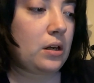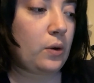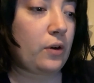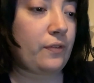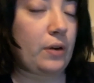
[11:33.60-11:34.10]

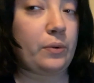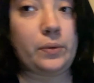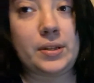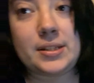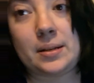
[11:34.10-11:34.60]
if I roll
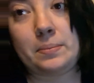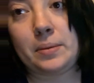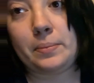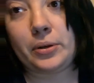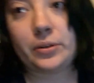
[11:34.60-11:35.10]
the same
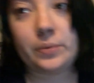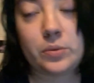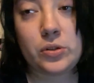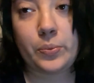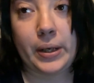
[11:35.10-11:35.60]
number
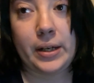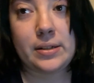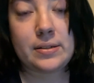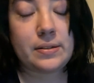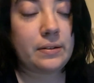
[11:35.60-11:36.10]

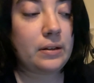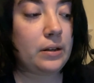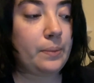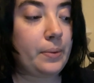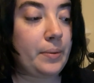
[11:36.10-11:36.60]
twice, I'll
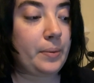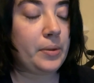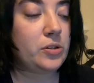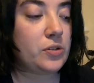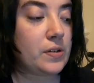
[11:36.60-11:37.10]
probably
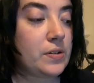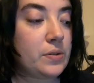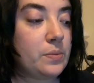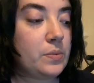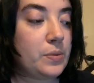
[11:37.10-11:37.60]
just
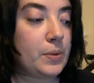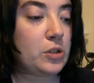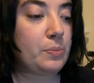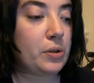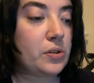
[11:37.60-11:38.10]
switch
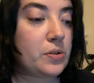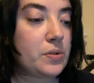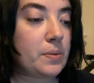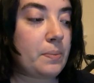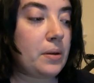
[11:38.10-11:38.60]
books or
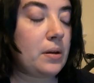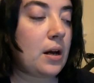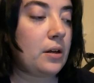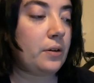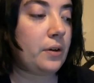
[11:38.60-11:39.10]
something. I
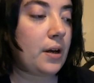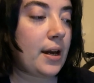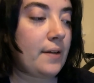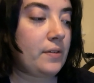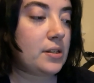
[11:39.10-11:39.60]

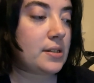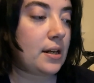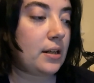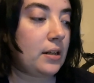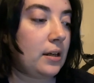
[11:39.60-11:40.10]
haven't
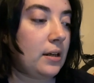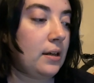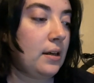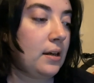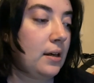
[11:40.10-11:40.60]
decided yet,
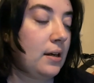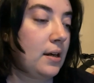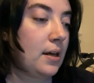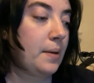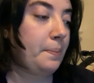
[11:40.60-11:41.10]

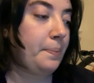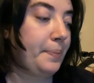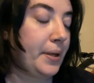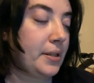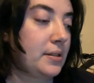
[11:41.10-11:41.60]

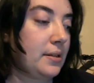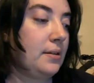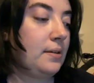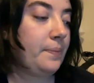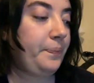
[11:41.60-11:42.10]
but
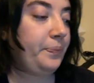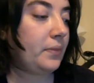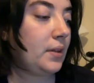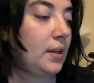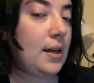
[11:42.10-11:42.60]

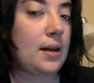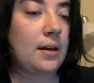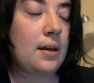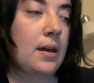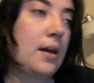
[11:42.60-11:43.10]
yeah,
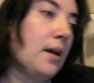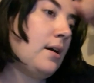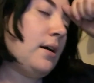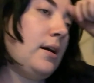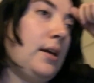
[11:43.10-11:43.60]

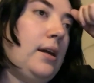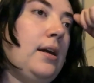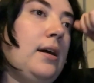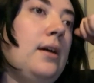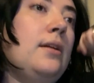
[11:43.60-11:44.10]

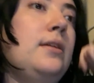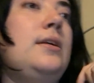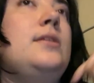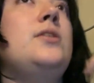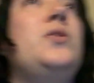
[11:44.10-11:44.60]
I need
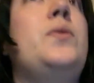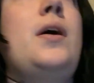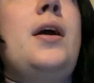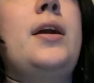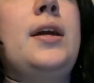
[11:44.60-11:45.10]
to
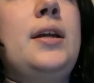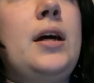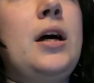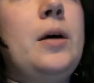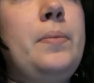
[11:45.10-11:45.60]
get
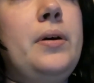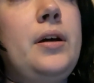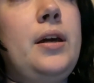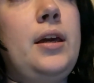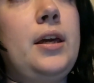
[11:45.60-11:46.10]
up
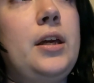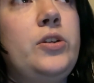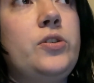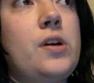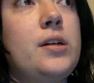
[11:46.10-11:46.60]
and get
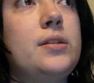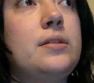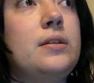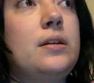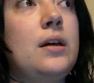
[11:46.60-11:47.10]
dressed,